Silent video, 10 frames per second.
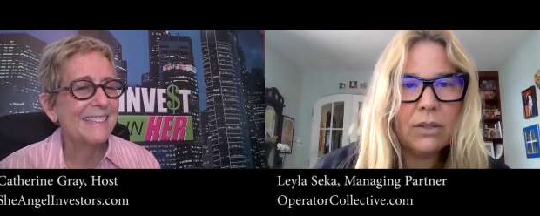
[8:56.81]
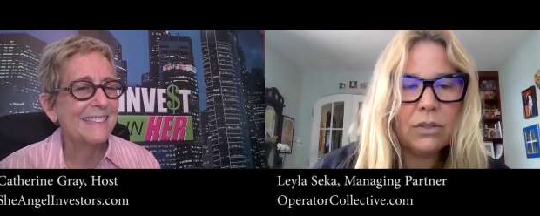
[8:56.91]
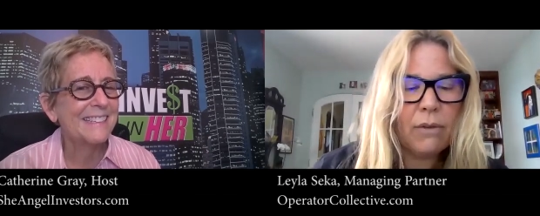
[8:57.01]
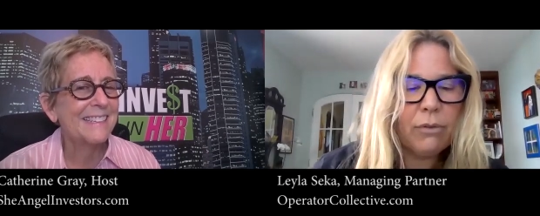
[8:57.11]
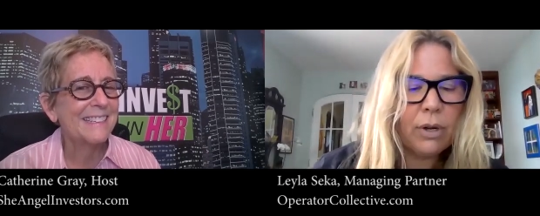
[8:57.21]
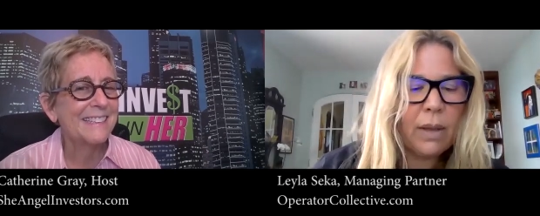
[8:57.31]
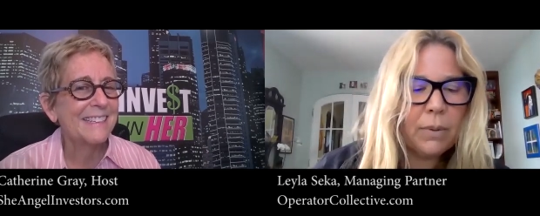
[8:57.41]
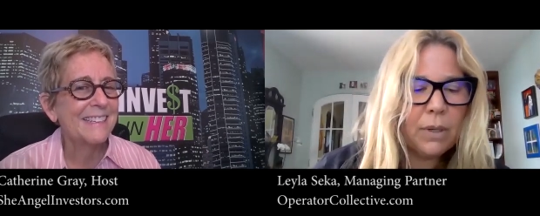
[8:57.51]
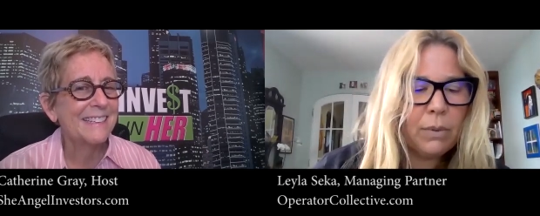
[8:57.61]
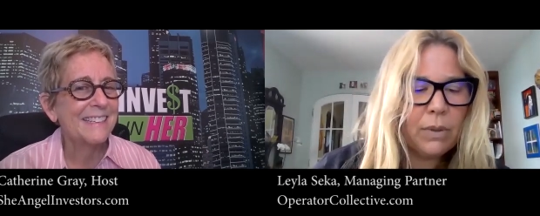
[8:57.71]
Speaker 1: a software
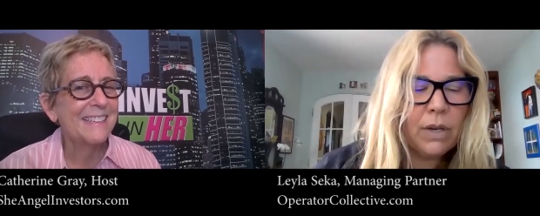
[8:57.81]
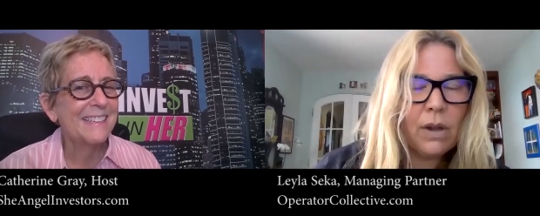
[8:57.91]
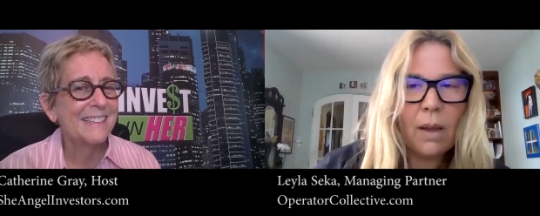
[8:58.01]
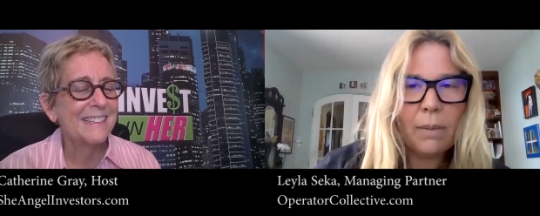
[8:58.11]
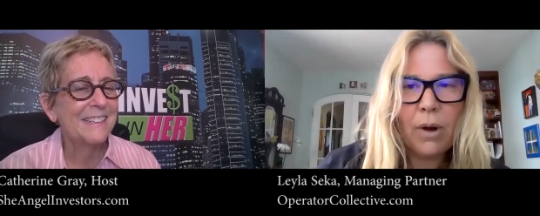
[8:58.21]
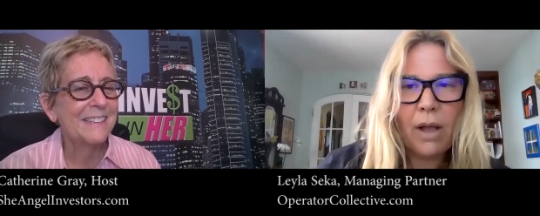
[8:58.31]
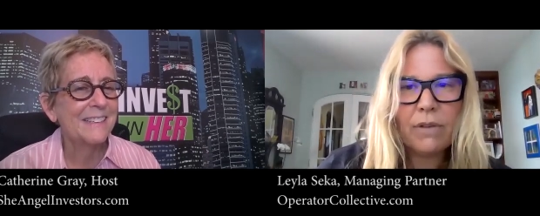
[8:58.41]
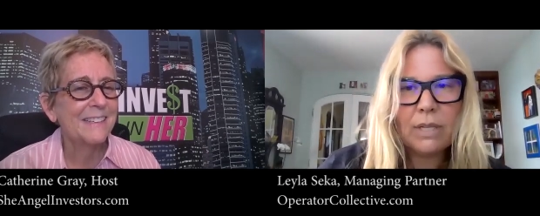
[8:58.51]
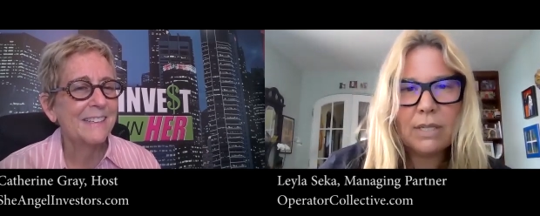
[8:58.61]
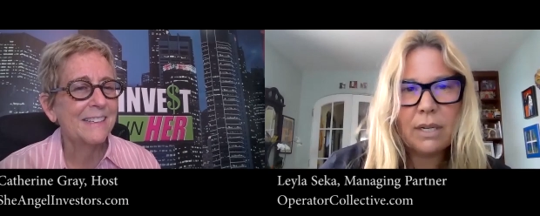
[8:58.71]
company with a
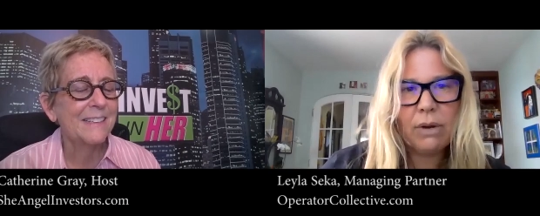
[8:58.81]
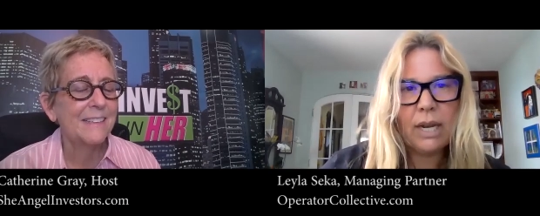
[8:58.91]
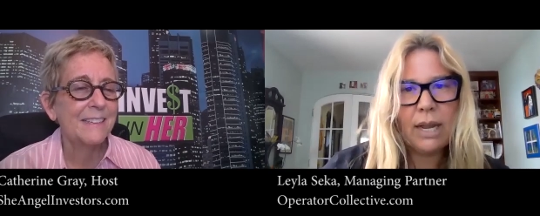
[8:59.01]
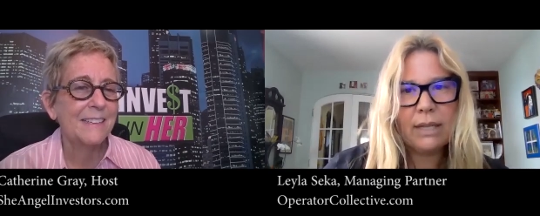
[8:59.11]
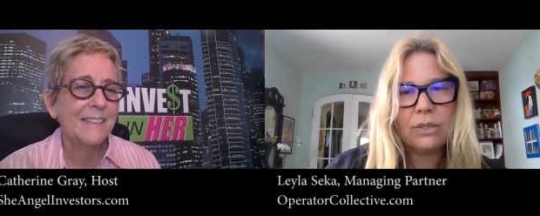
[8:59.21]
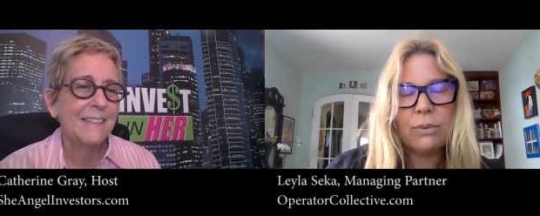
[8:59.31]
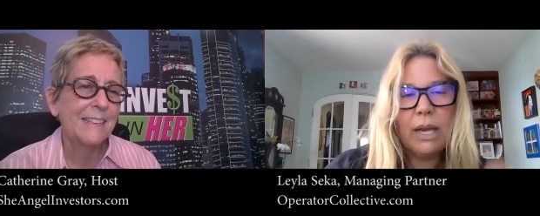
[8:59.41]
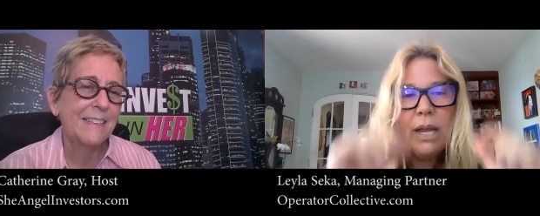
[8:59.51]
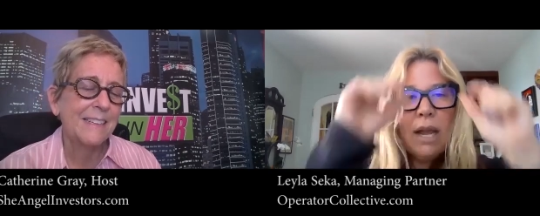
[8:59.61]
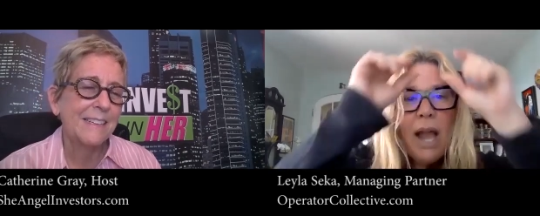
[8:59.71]
nonprofit sitting right next to
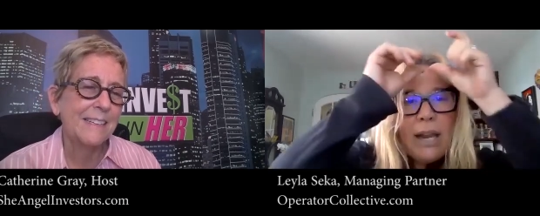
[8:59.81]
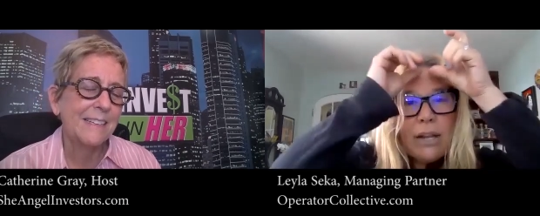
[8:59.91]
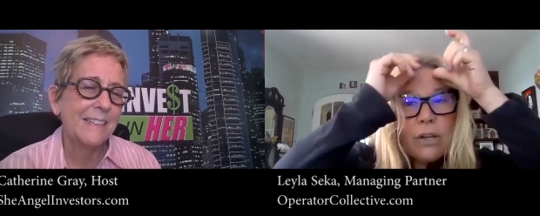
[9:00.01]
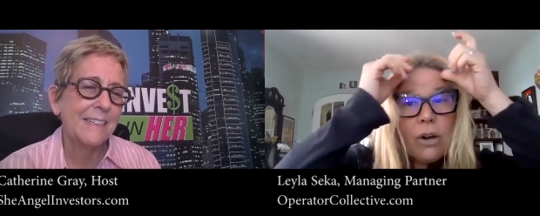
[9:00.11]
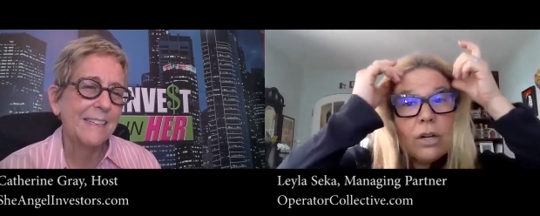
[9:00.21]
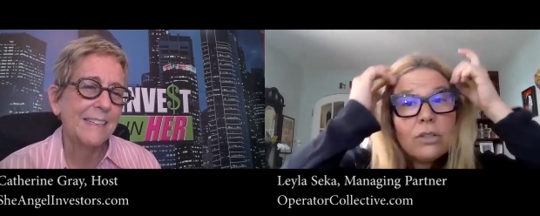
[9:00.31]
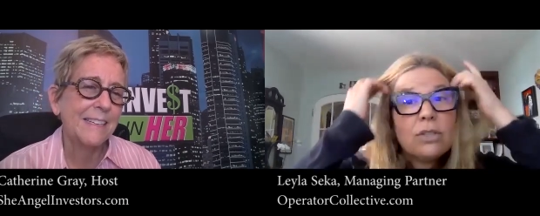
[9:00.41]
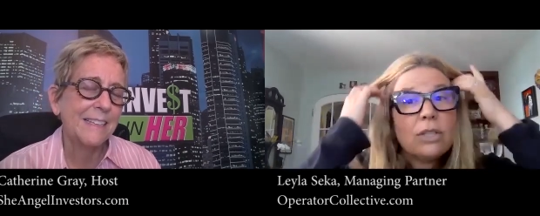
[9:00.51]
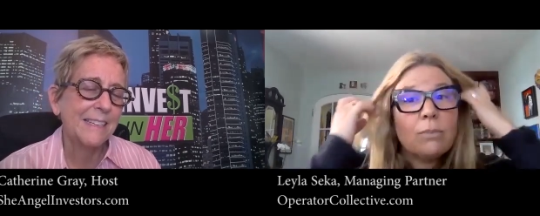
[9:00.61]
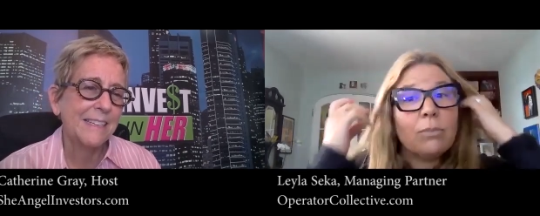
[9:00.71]
it and
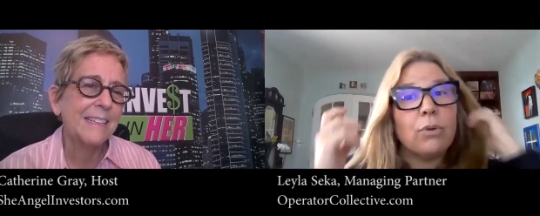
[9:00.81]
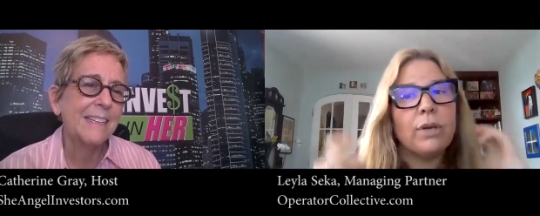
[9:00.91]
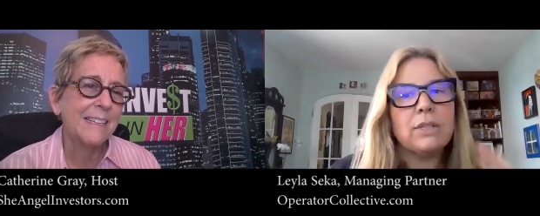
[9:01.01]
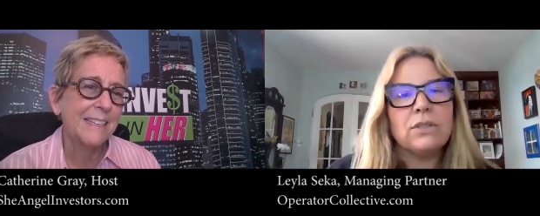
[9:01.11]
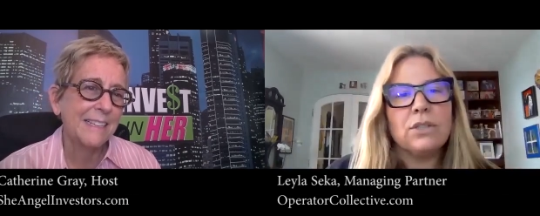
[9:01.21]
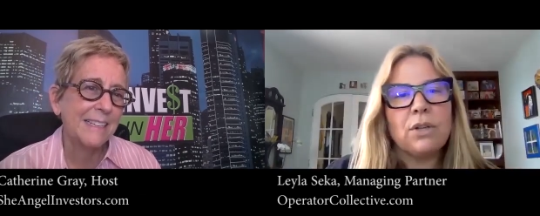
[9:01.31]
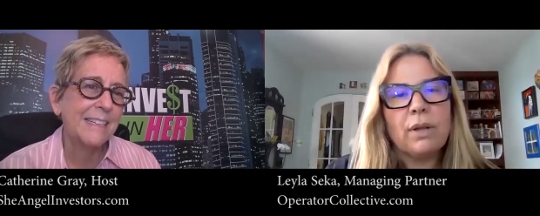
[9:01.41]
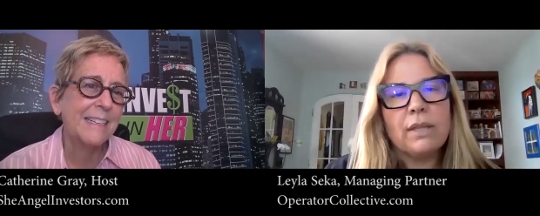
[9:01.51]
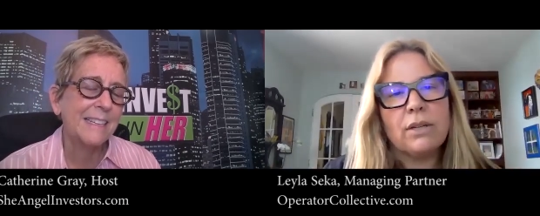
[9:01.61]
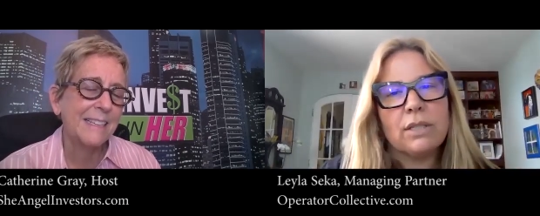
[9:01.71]
encouraged its employees to
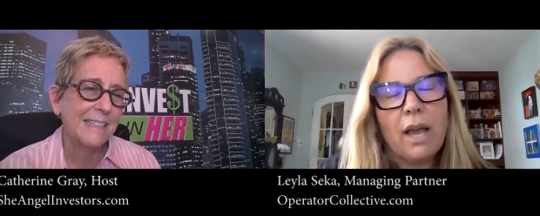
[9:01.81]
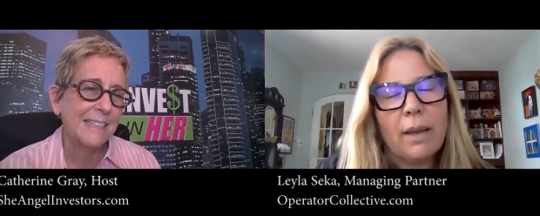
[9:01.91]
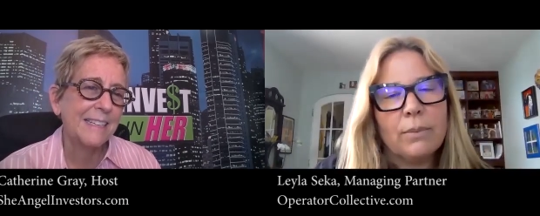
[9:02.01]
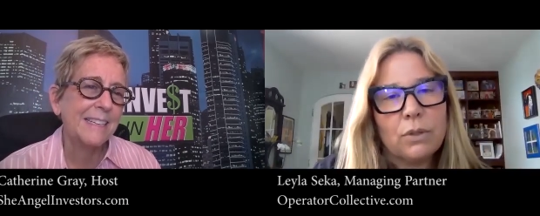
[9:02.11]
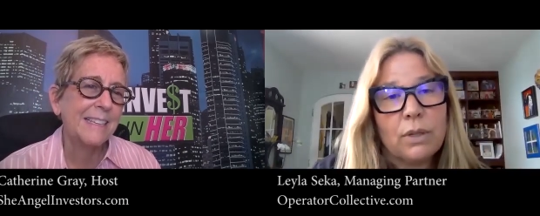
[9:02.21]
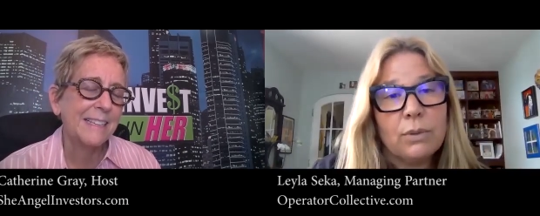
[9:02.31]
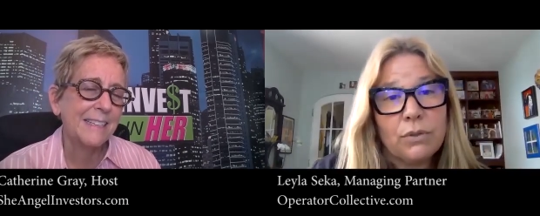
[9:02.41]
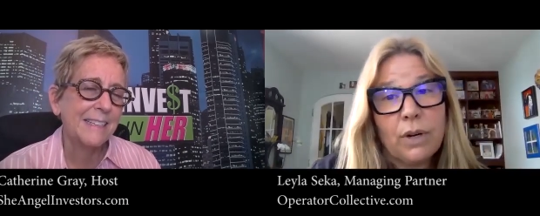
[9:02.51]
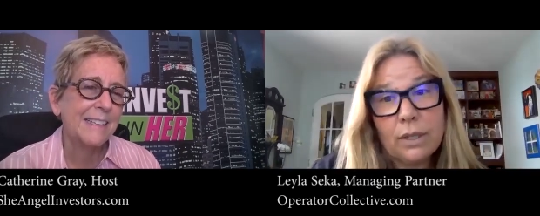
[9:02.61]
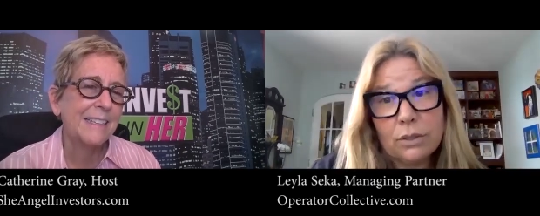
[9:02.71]
donate their time. So he
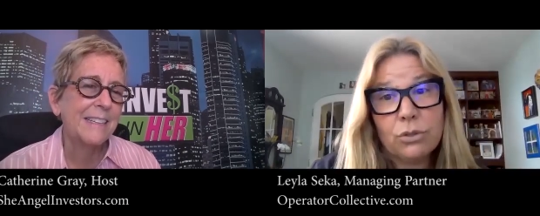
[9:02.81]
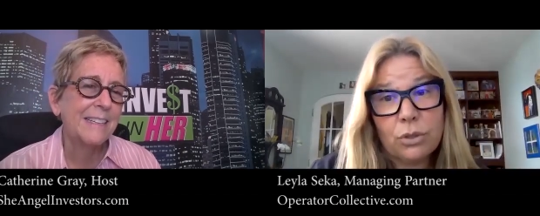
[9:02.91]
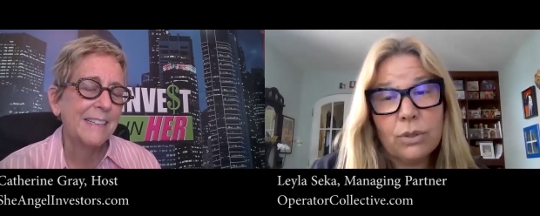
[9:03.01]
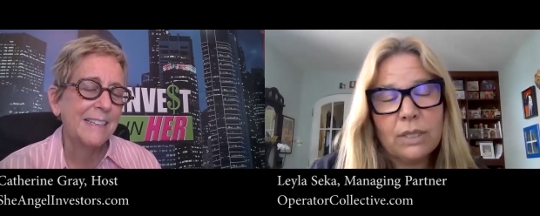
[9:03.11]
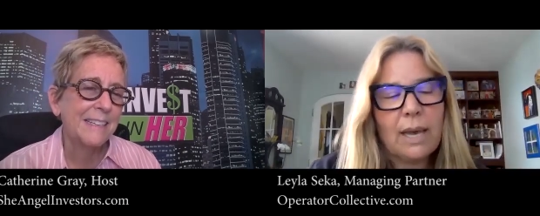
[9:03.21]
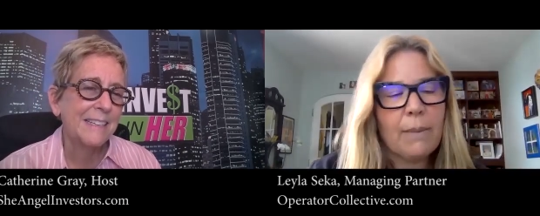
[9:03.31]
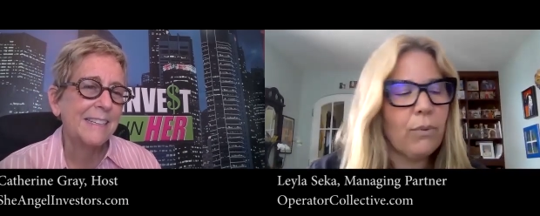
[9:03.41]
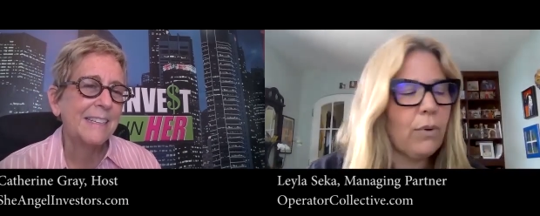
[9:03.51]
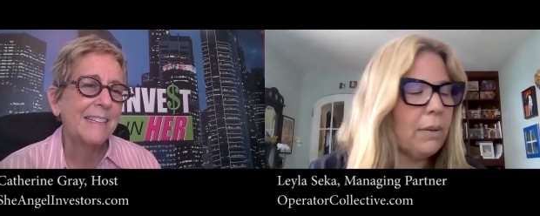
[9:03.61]
was very true to that